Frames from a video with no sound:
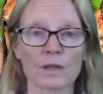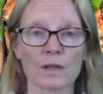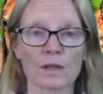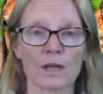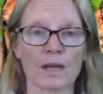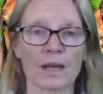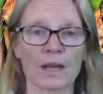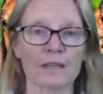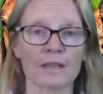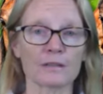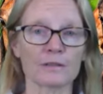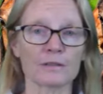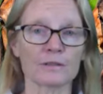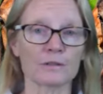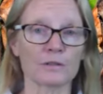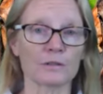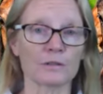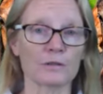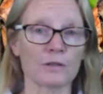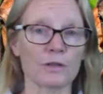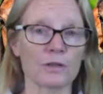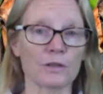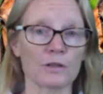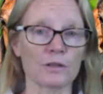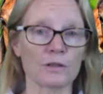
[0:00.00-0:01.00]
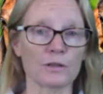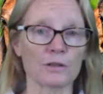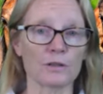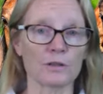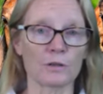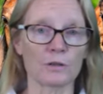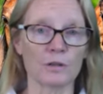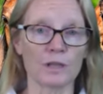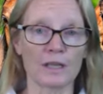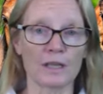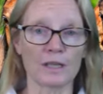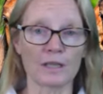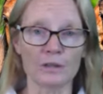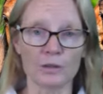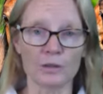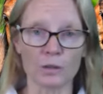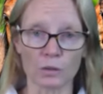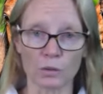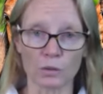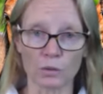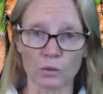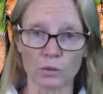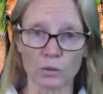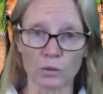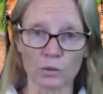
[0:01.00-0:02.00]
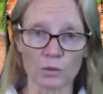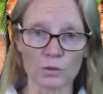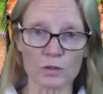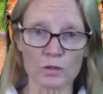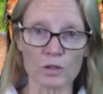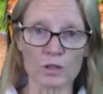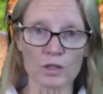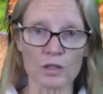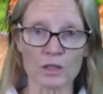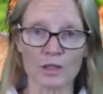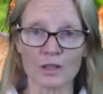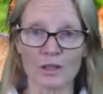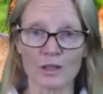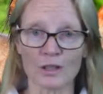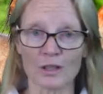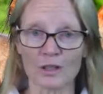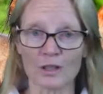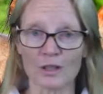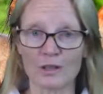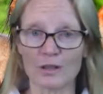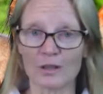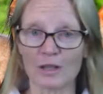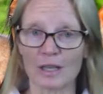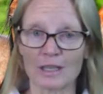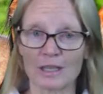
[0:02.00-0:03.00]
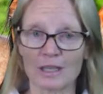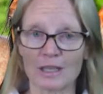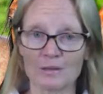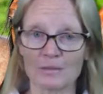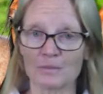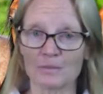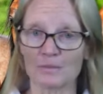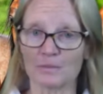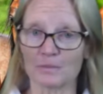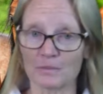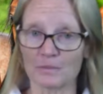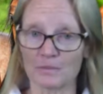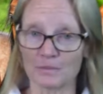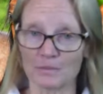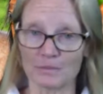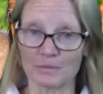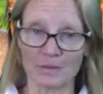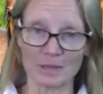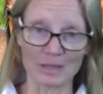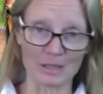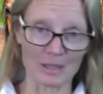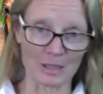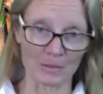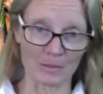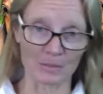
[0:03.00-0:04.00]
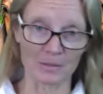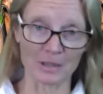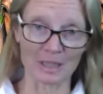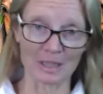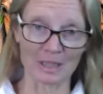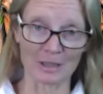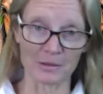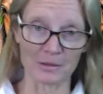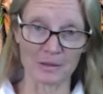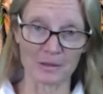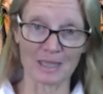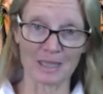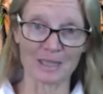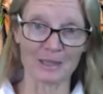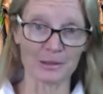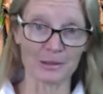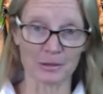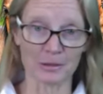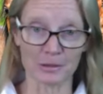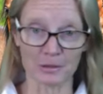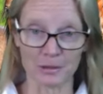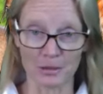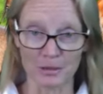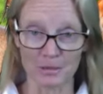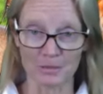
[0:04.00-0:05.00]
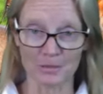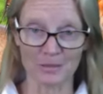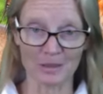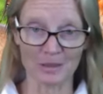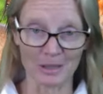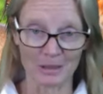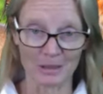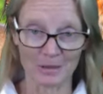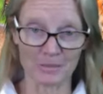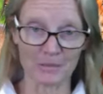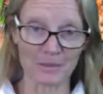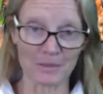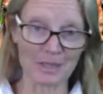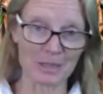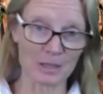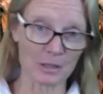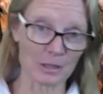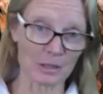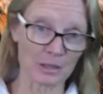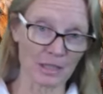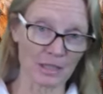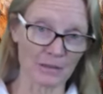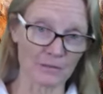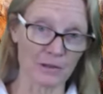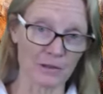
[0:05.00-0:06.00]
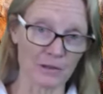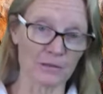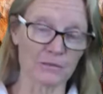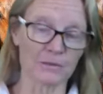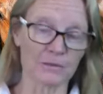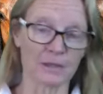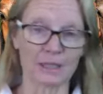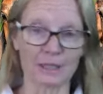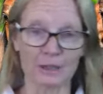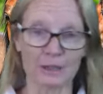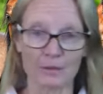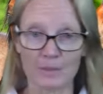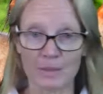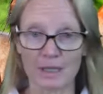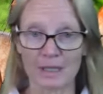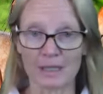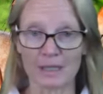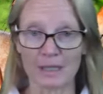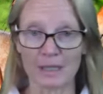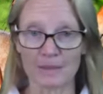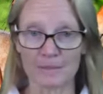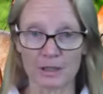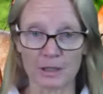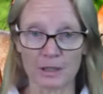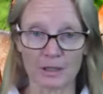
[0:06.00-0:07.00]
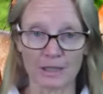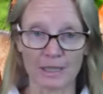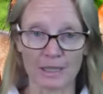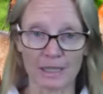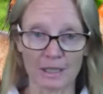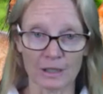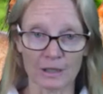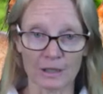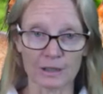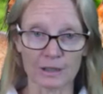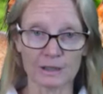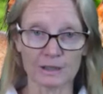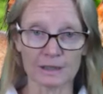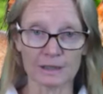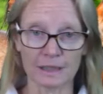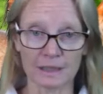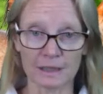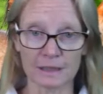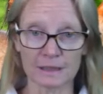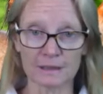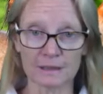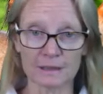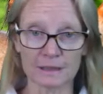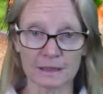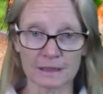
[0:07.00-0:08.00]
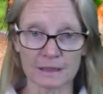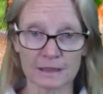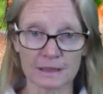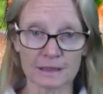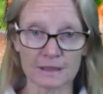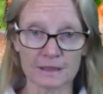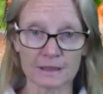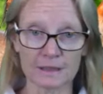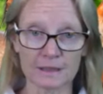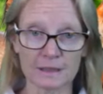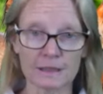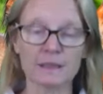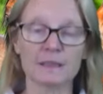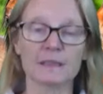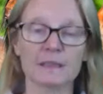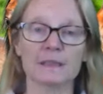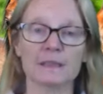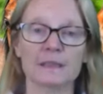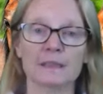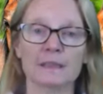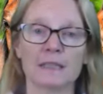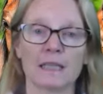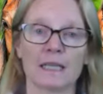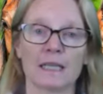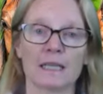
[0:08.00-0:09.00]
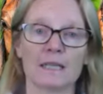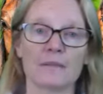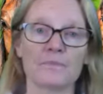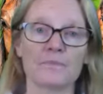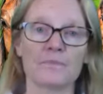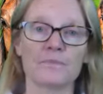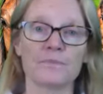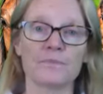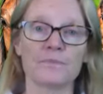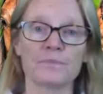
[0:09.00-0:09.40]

and the horse then picks up the other end, or you know, imagine telephone ring, you pick it up, you go, hello, hello, hello.